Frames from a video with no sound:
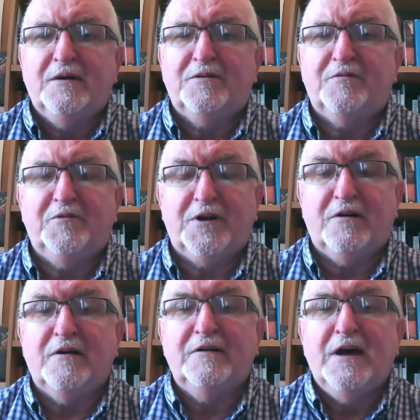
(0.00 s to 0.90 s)
through it
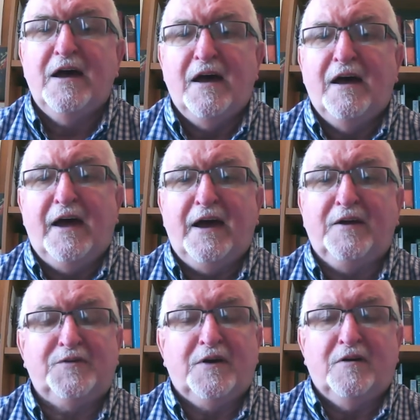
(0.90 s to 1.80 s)
all.
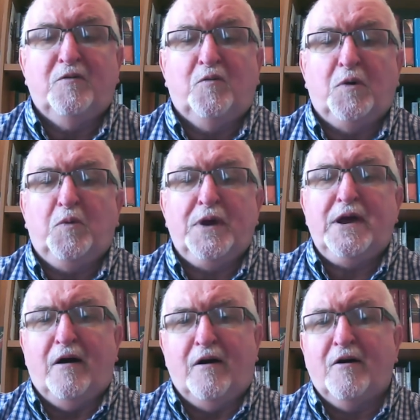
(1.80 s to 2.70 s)
And what
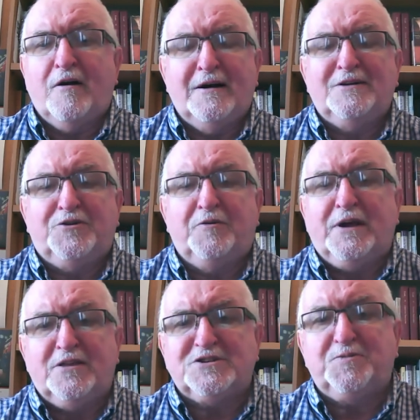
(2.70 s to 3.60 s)
we are
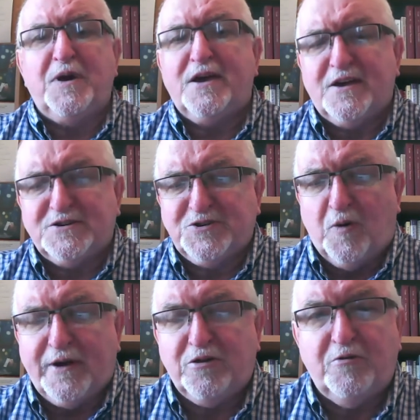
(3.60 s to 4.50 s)
doing this week is
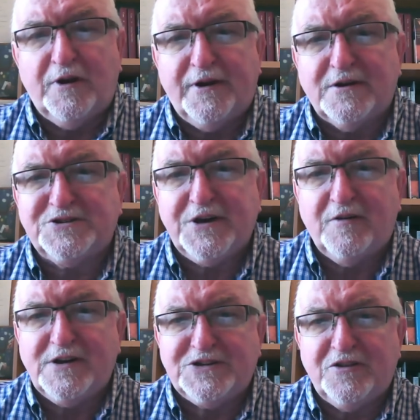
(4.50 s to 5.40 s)
going through a little
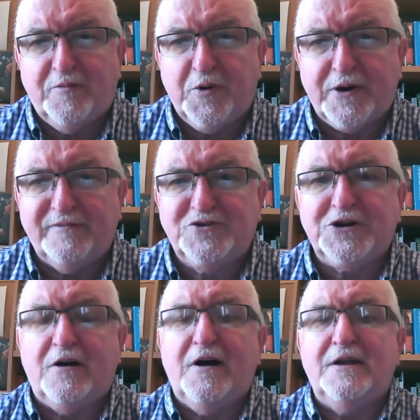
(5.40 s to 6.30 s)
series in the book of
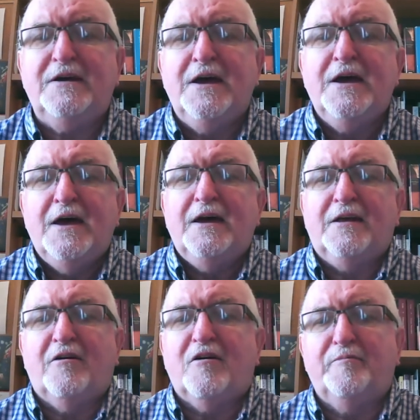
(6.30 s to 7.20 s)
John
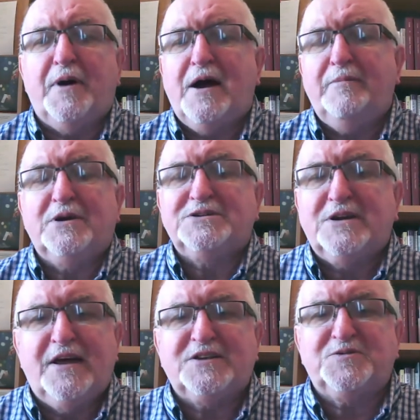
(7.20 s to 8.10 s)
in our Bibles,
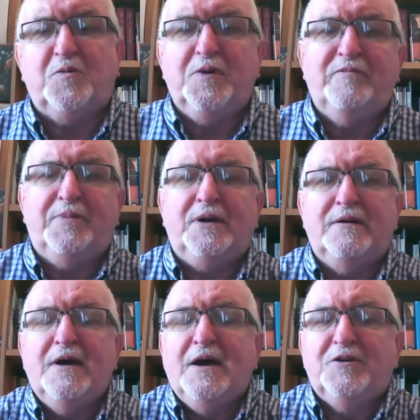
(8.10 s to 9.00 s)
and that's what we've
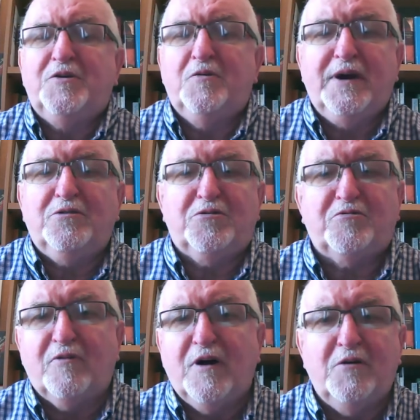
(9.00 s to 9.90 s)
been doing
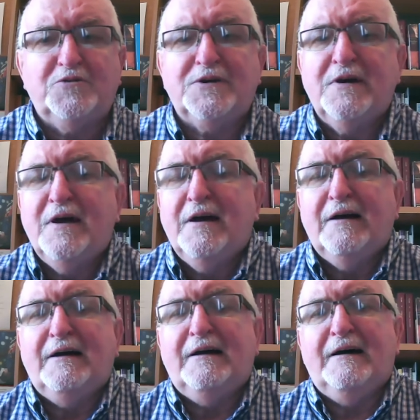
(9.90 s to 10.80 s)
throughout
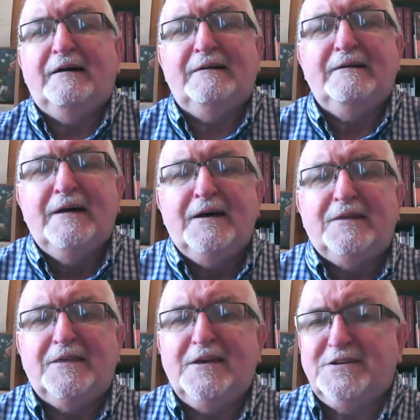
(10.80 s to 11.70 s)
uh,
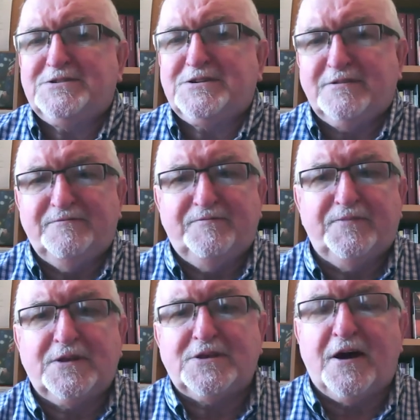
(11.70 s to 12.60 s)
these
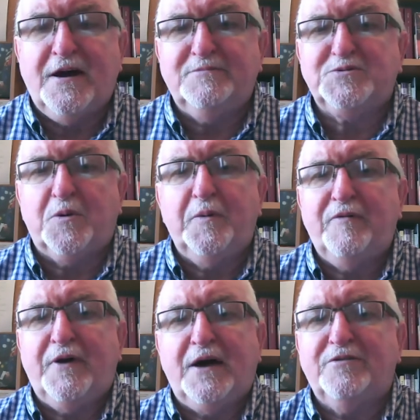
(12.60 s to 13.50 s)
times where
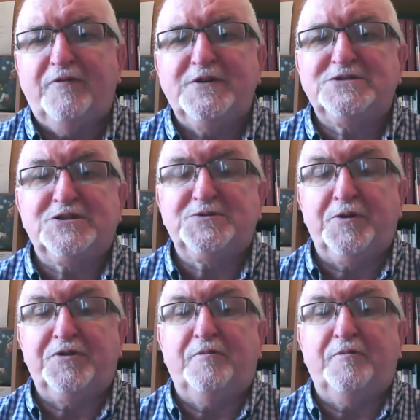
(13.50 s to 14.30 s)
we've had the visits with the